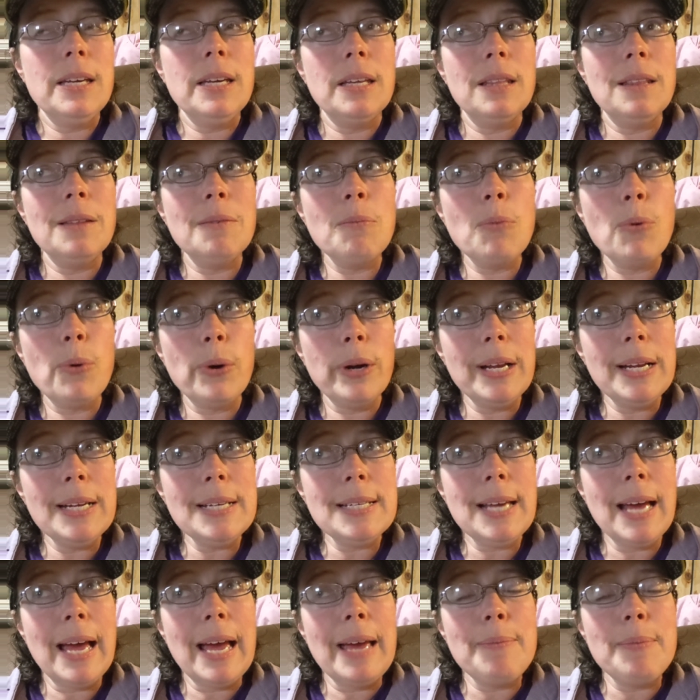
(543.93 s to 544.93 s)
In the morning
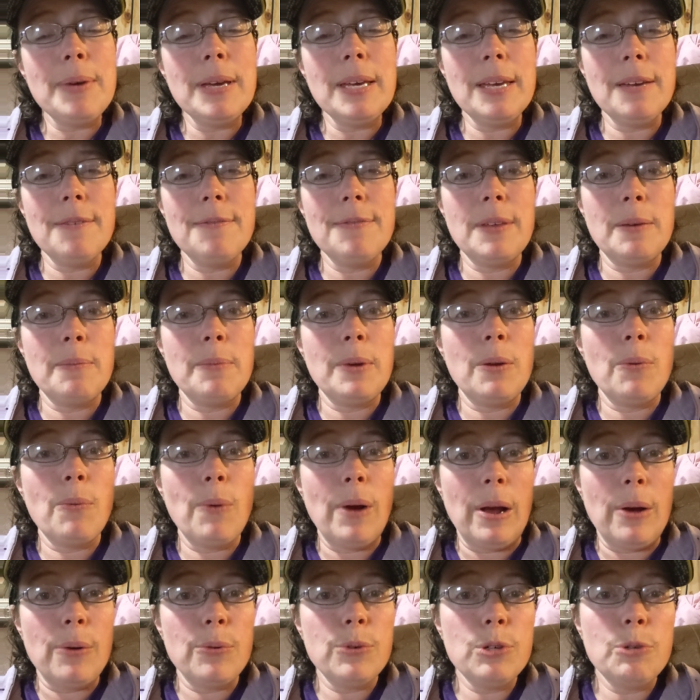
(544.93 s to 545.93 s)
time, I give them a
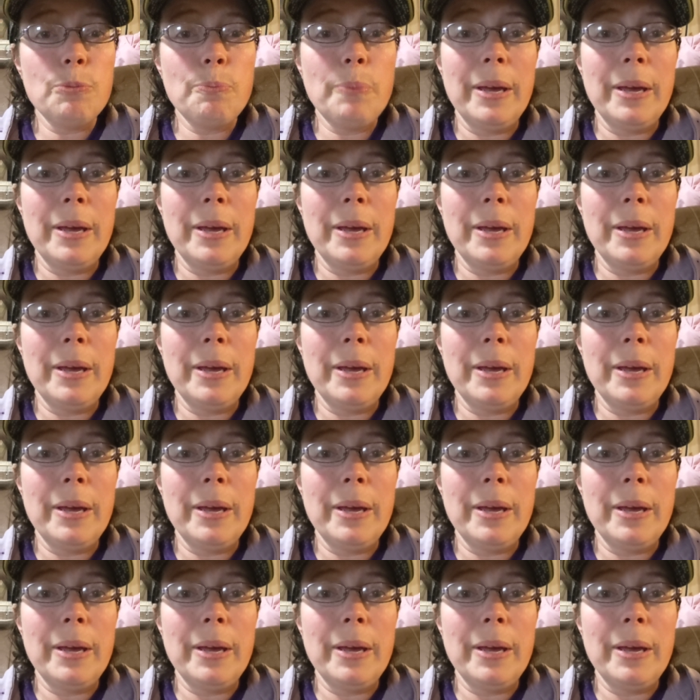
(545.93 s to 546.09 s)
round